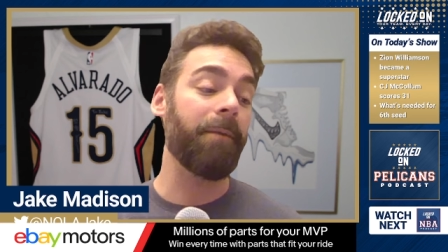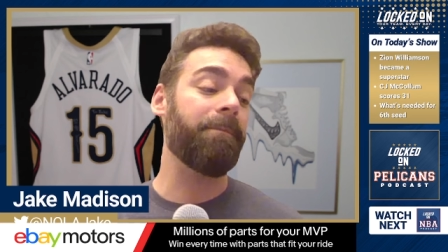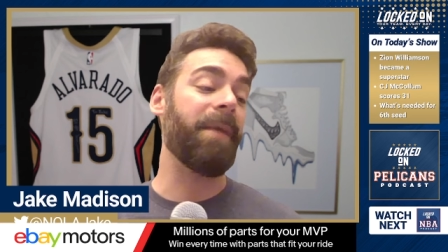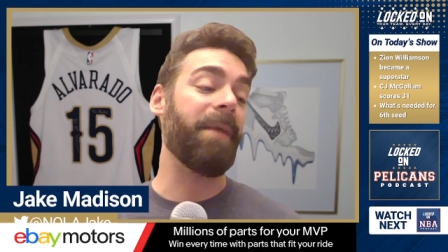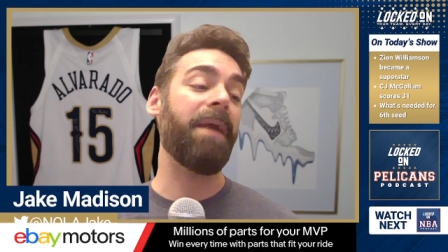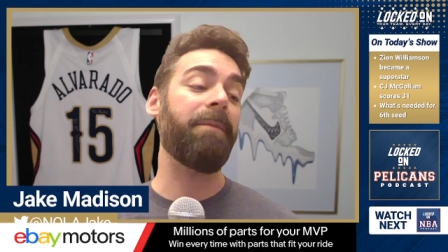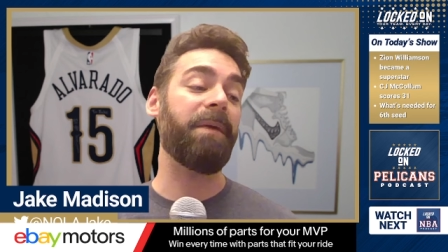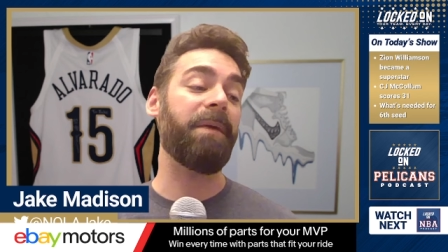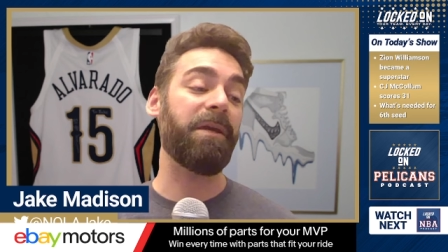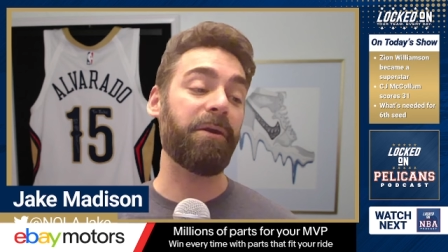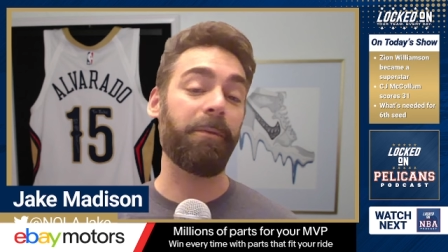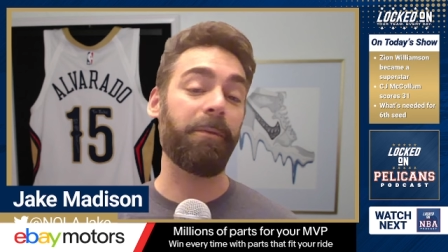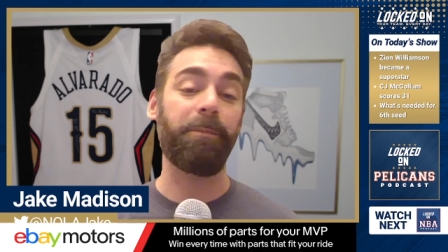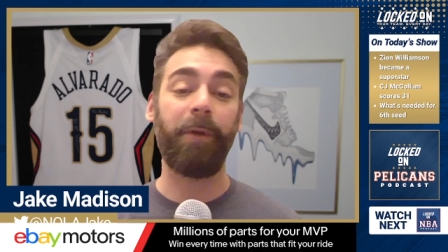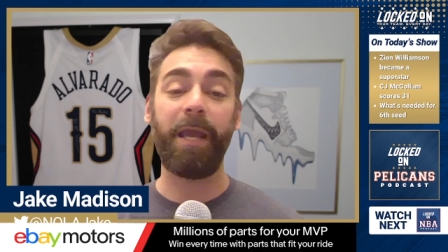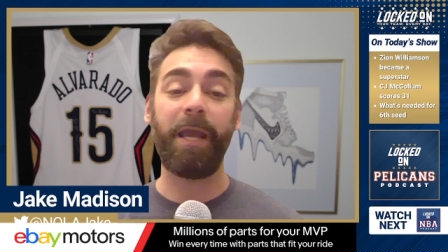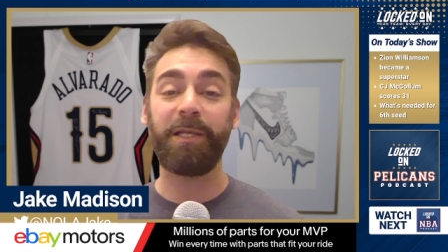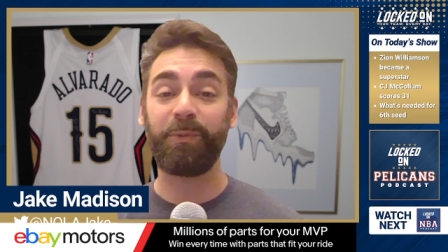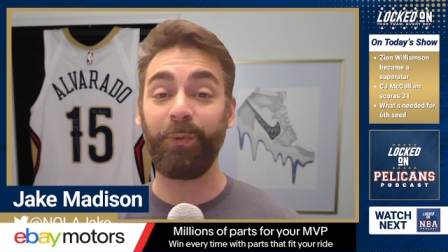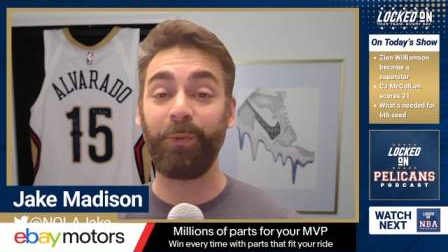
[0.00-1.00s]
maybe your
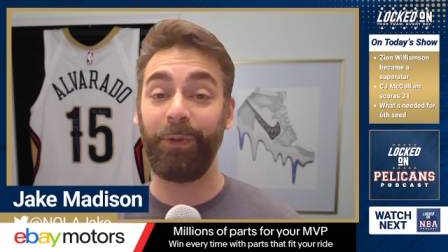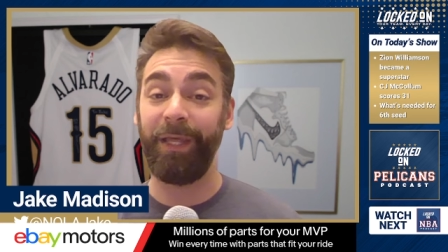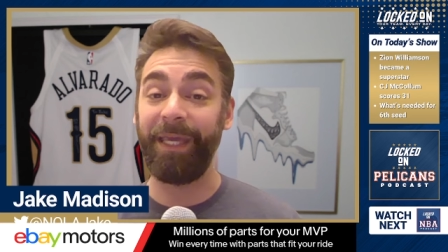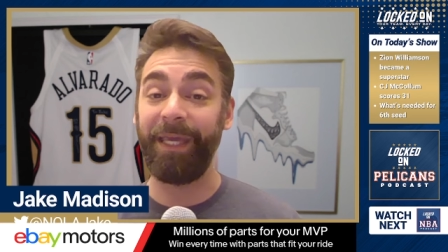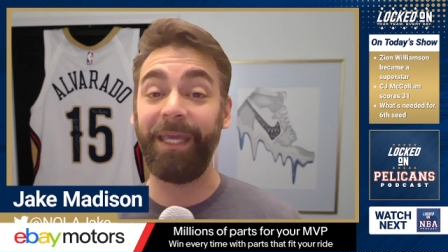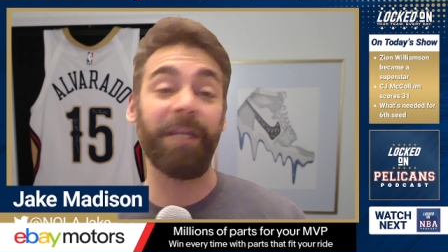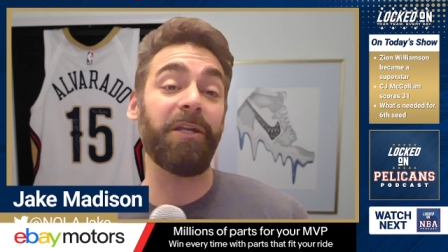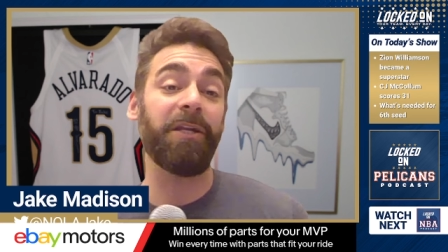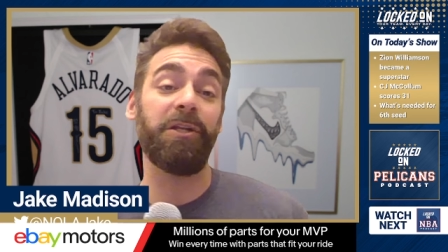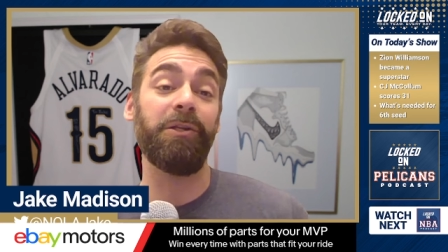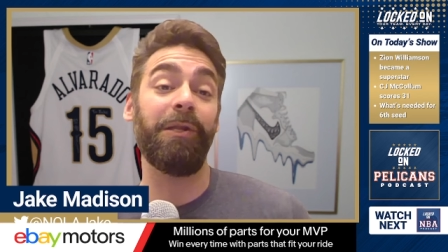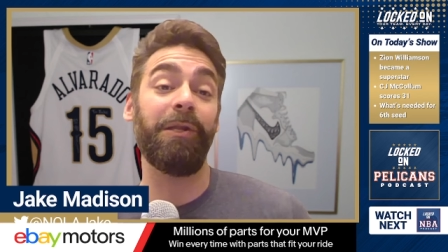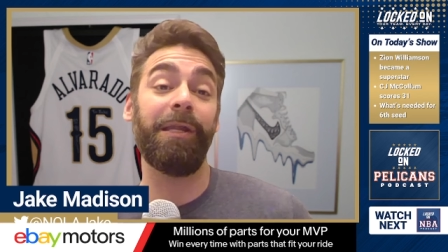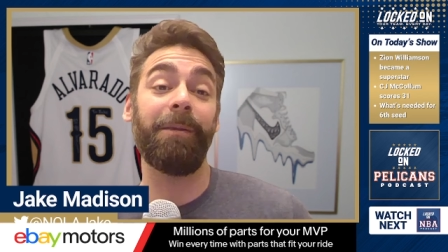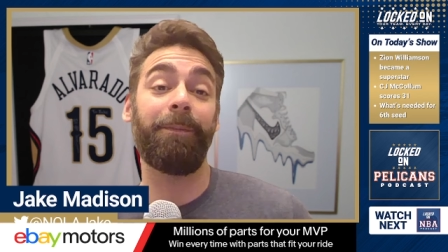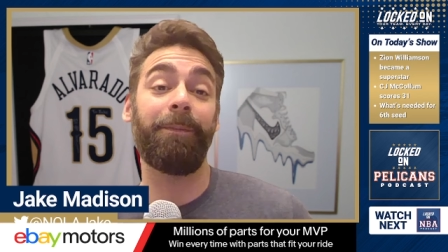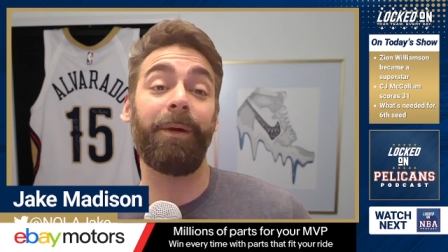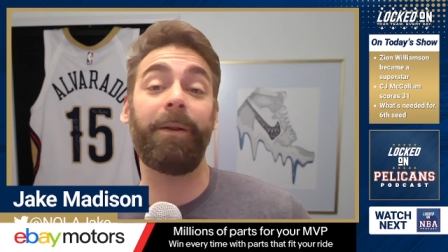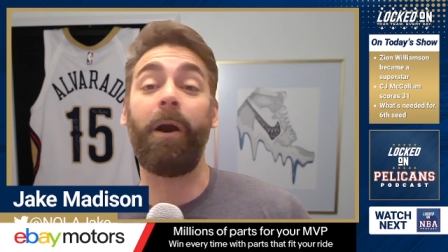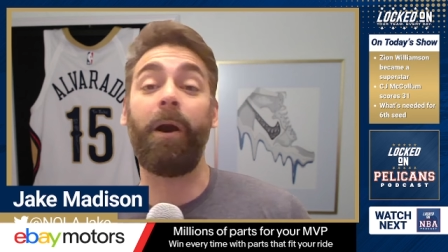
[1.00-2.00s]
brakes were leaking and you need
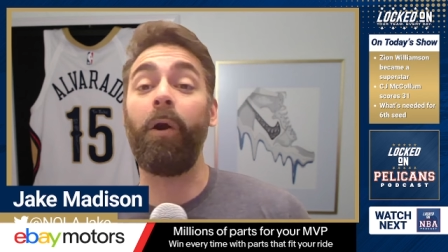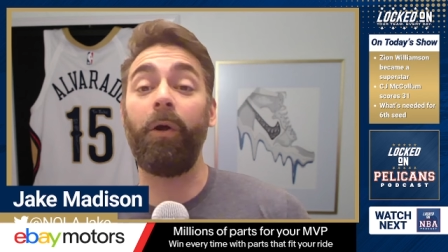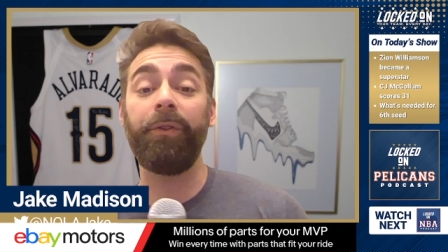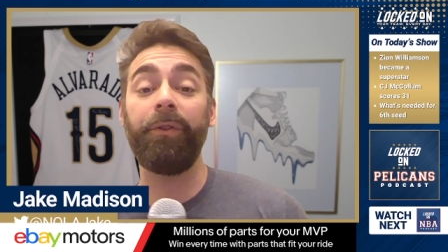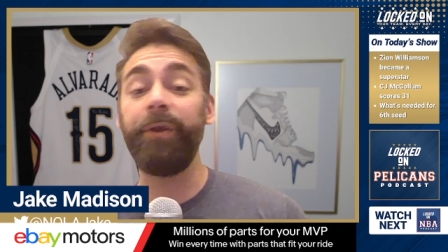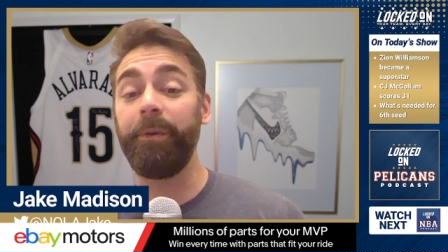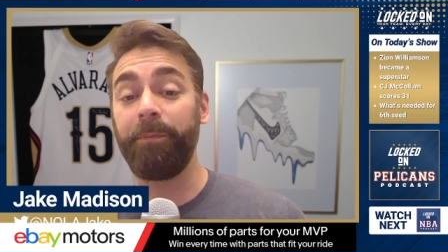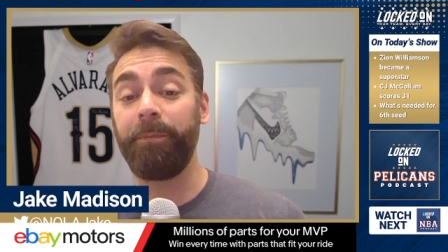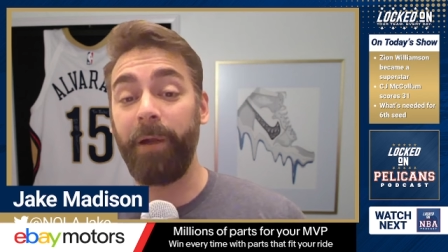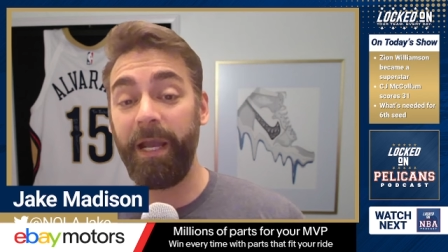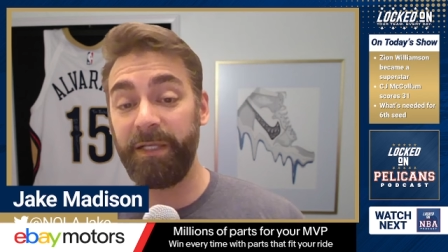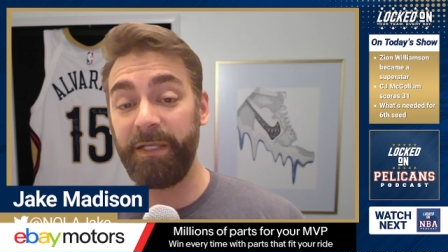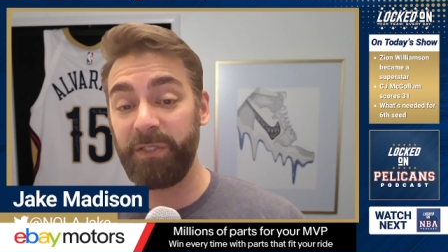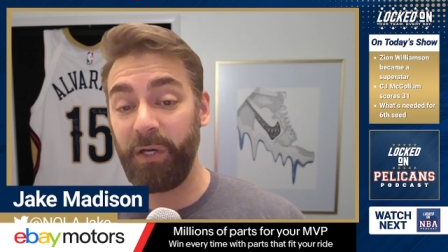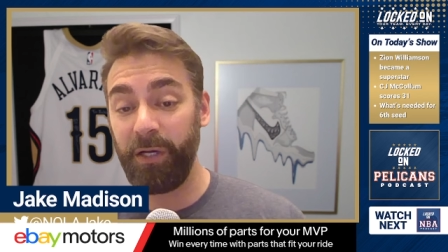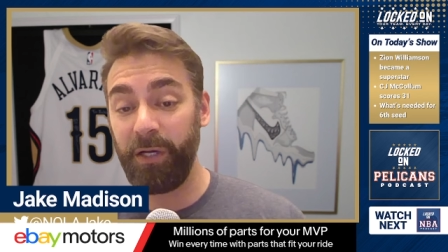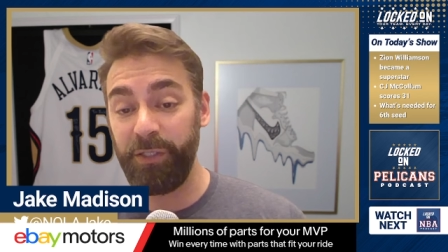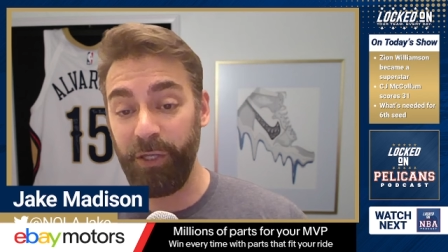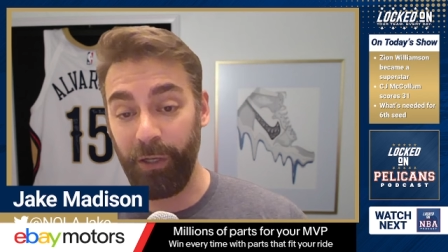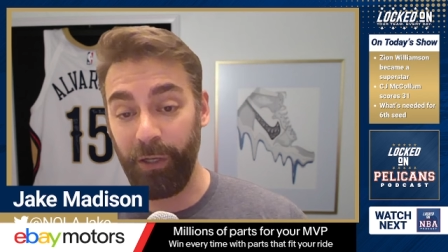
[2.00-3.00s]
to put all new brakes
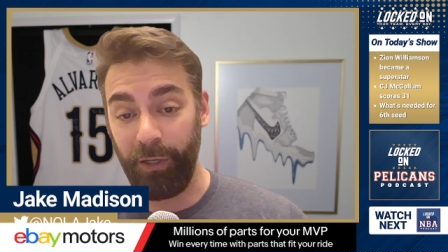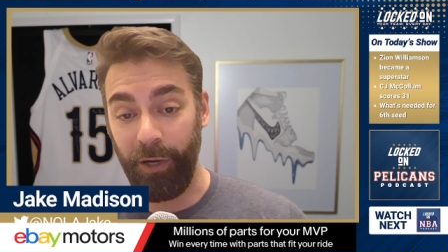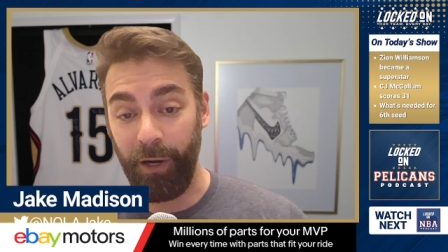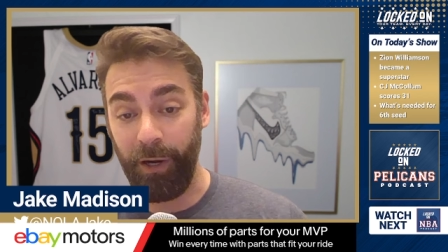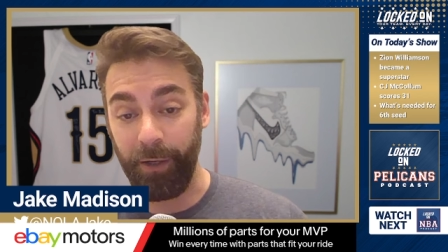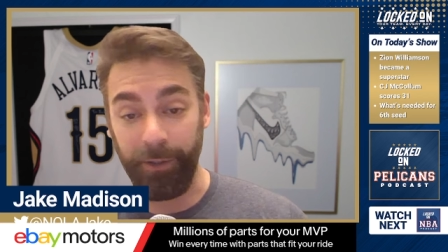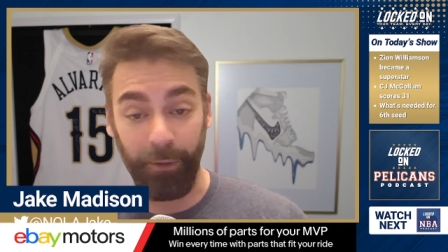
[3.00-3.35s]
on your car,